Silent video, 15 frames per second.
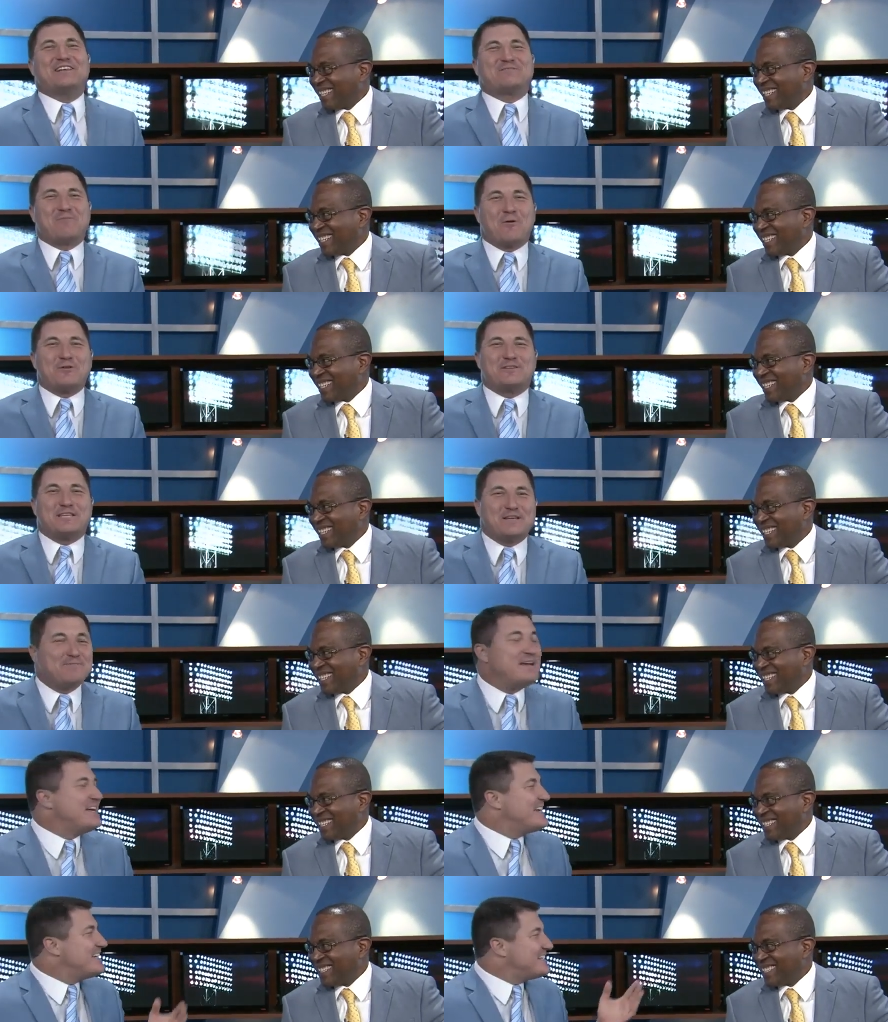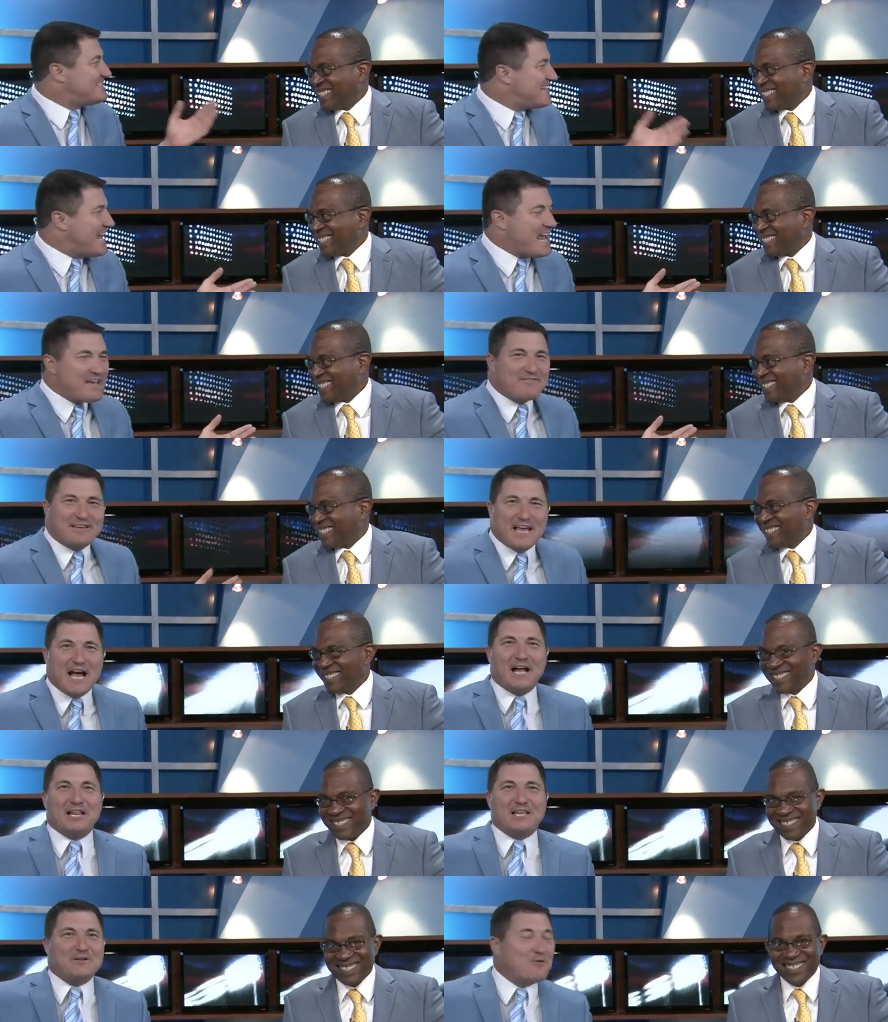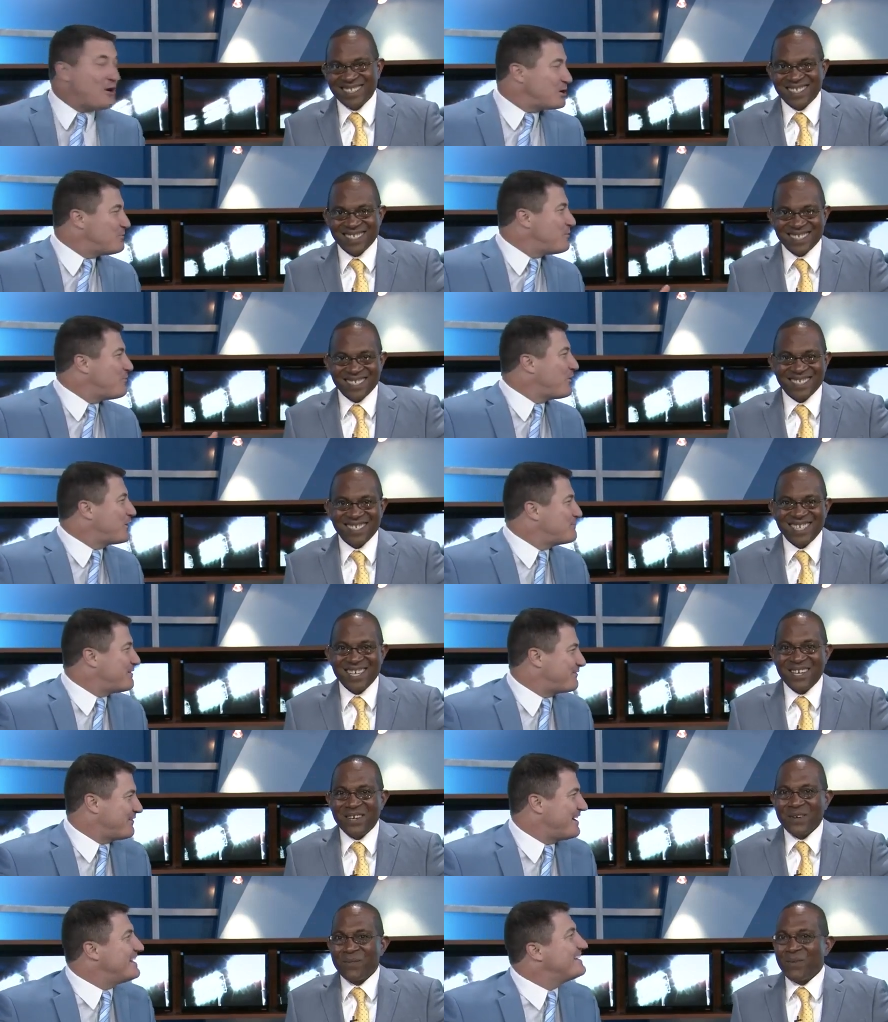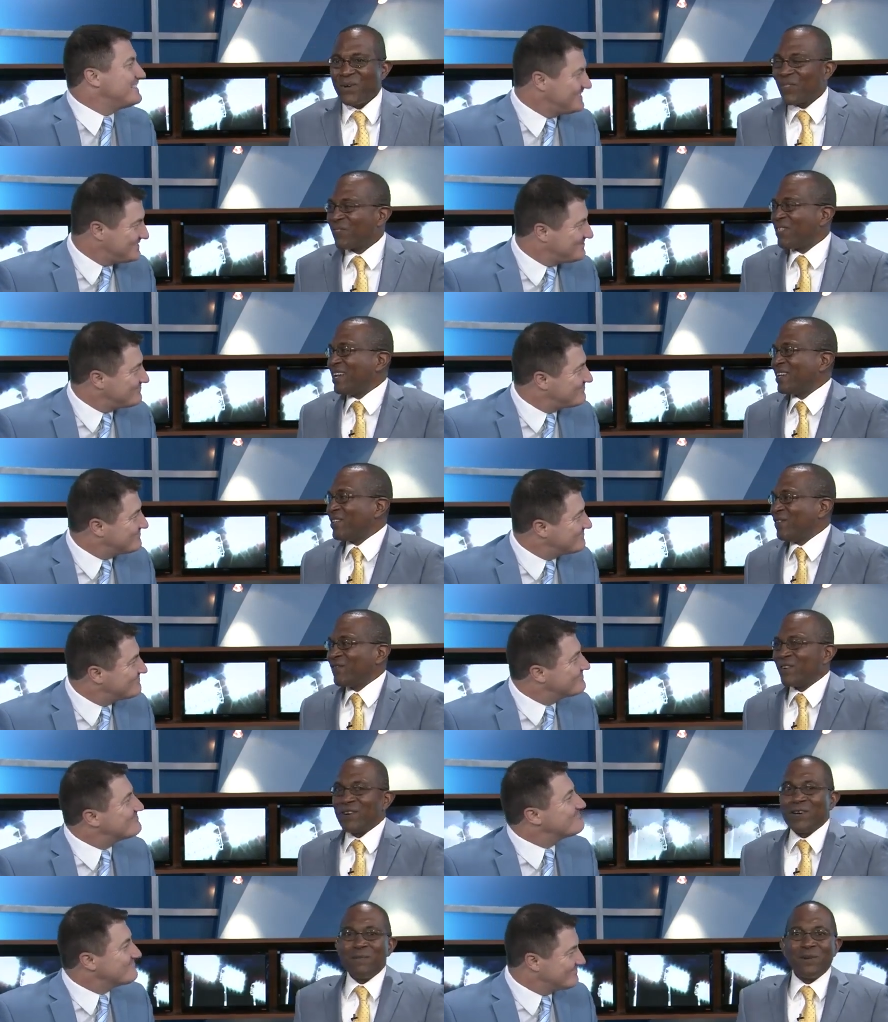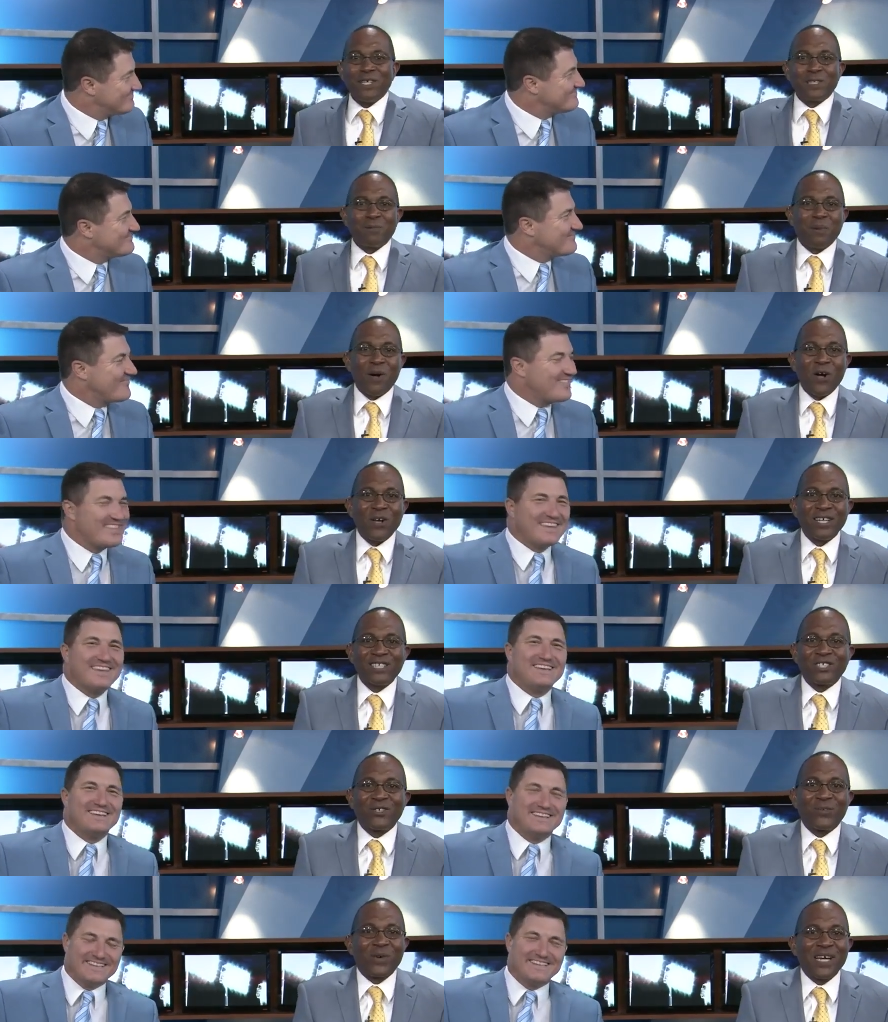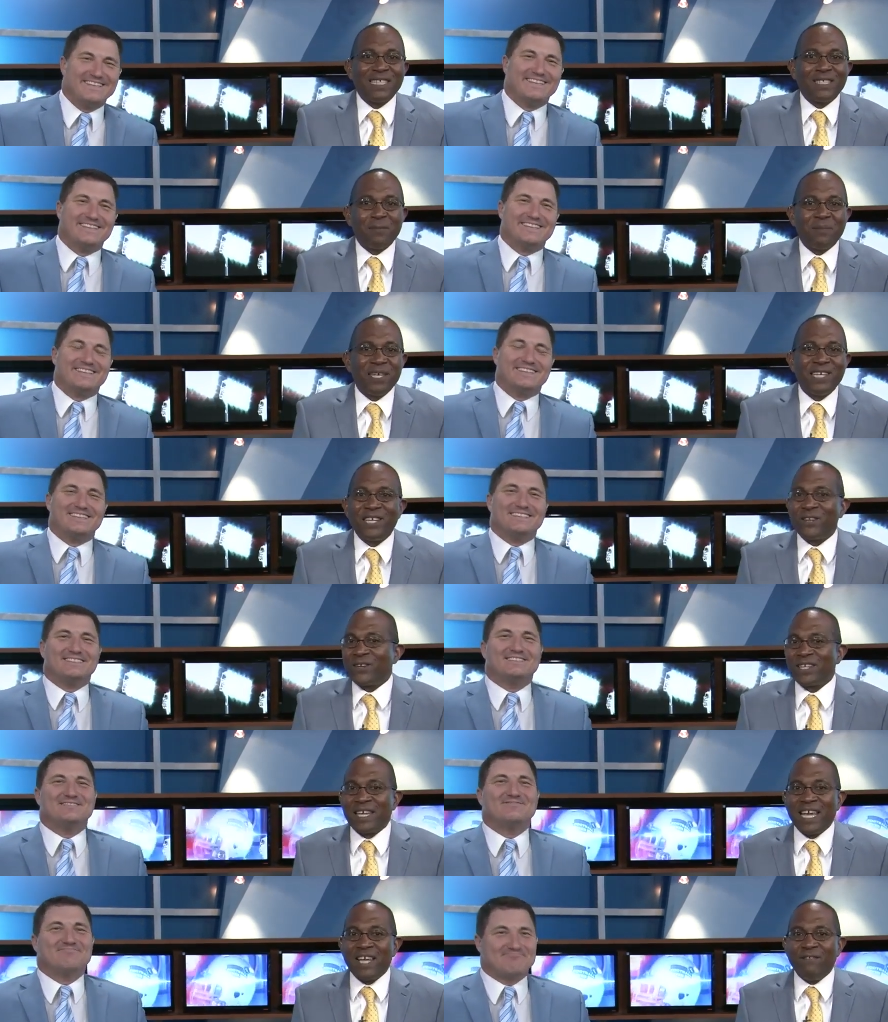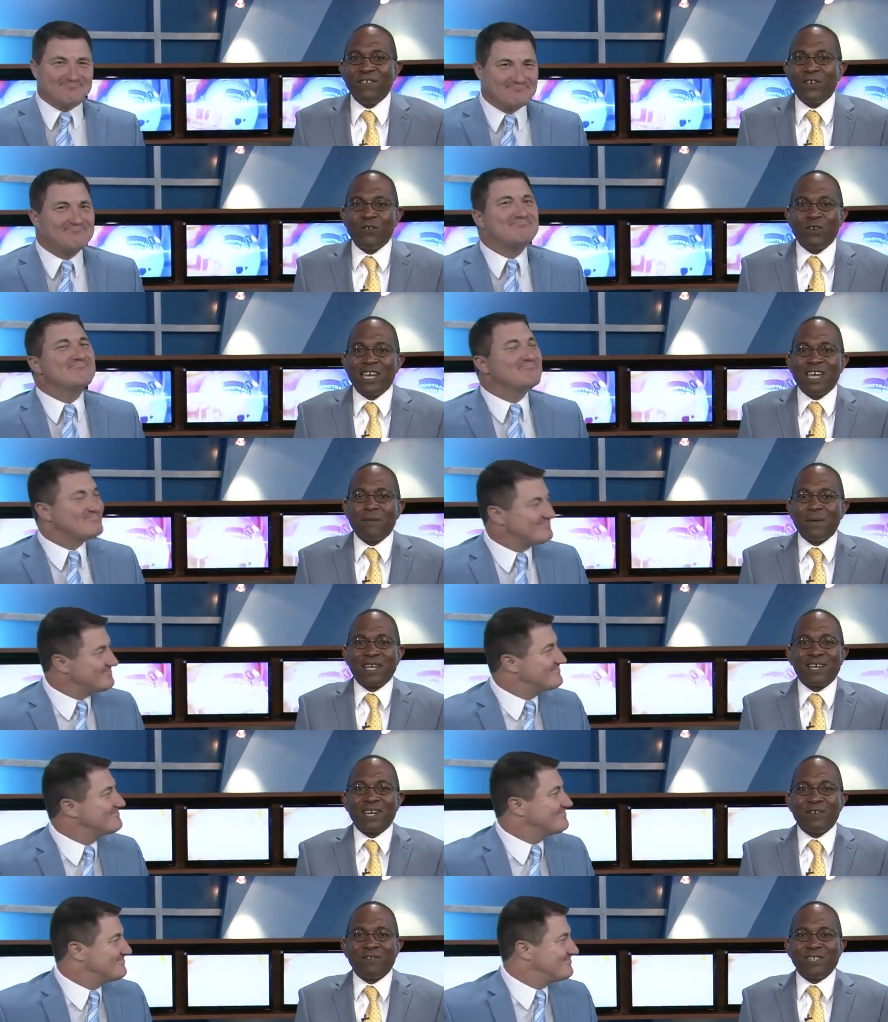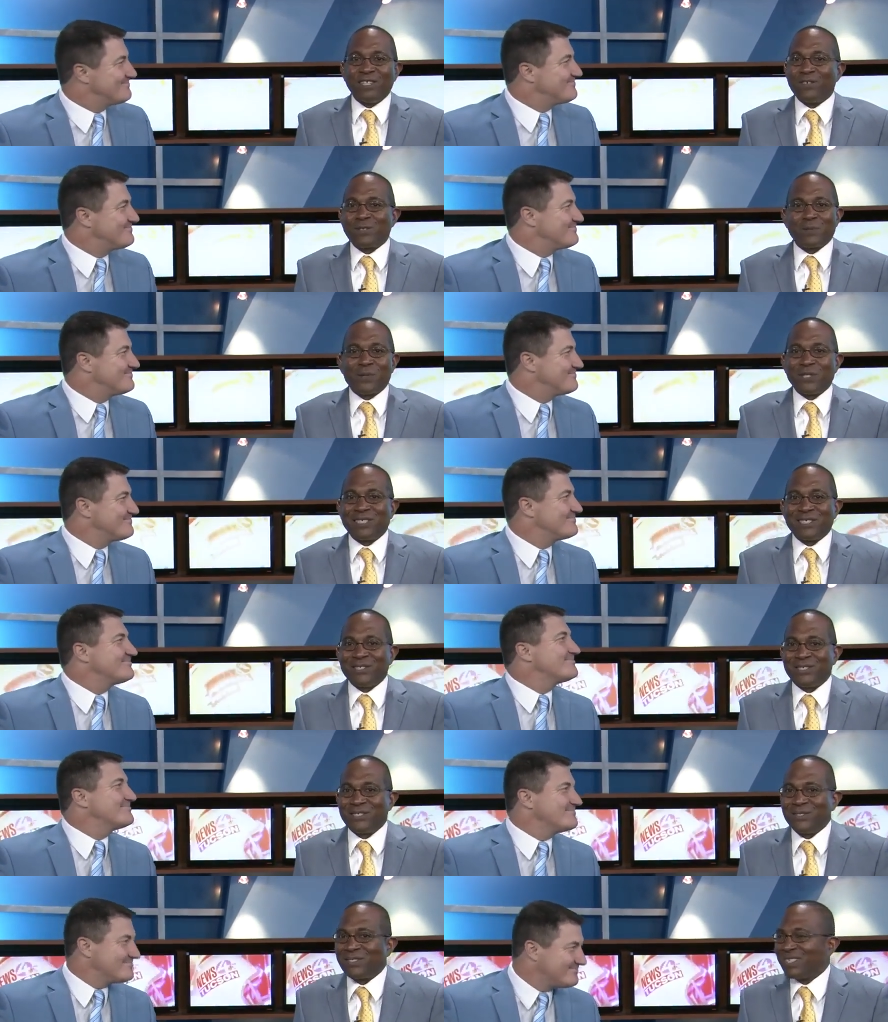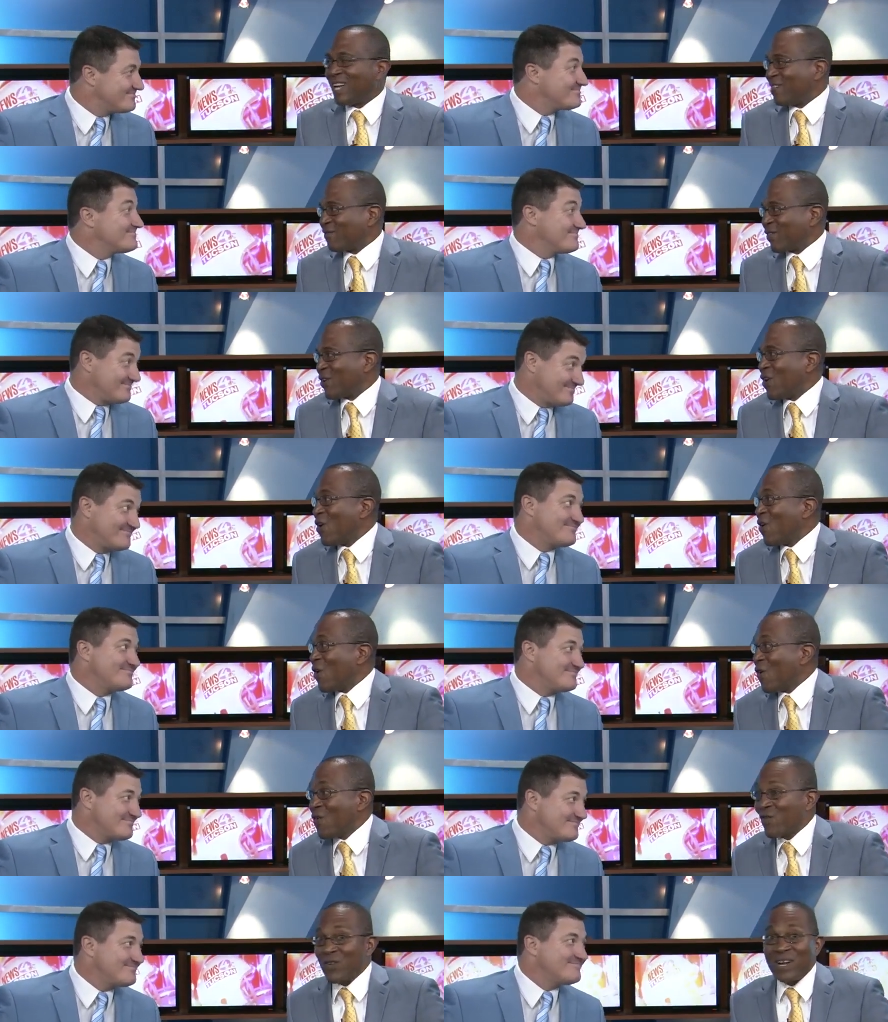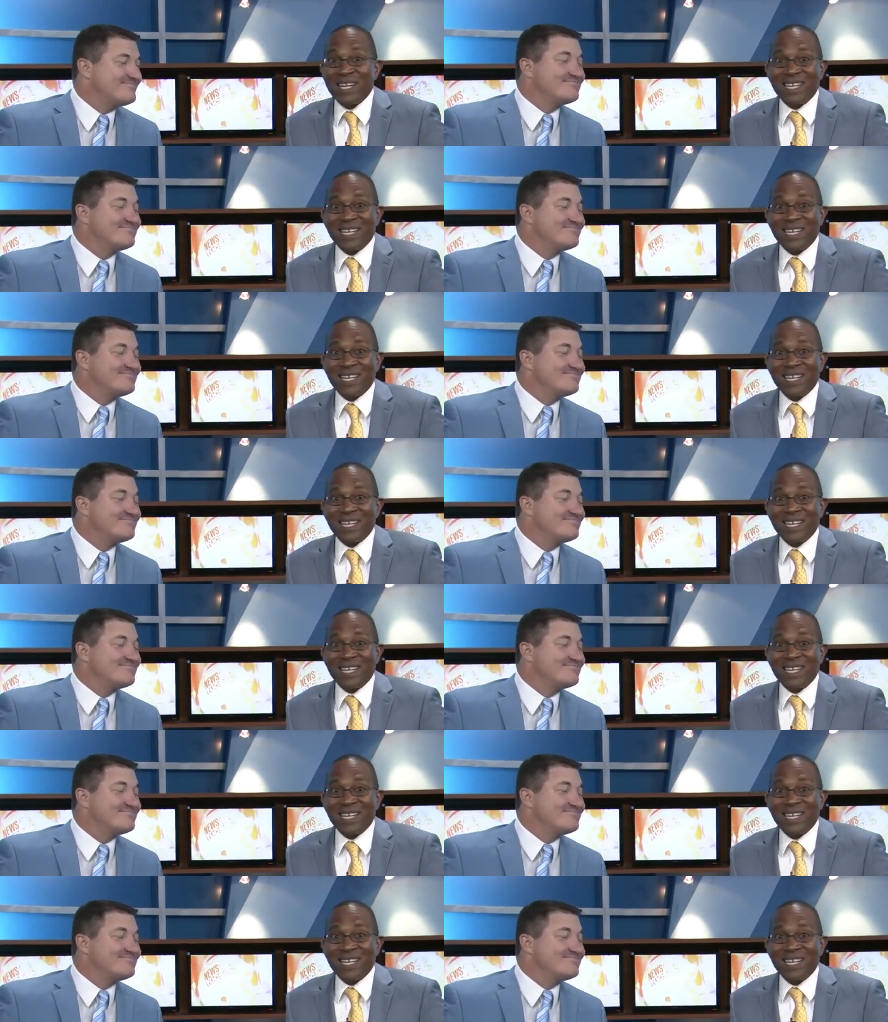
Speaker 1: sports team, Dave Kelly. Welcome aboard, my friend.
Speaker 2: Well, thank you very much, Paul. It's great to be here at KVOA. I've been covering the sports here in Tucson for over a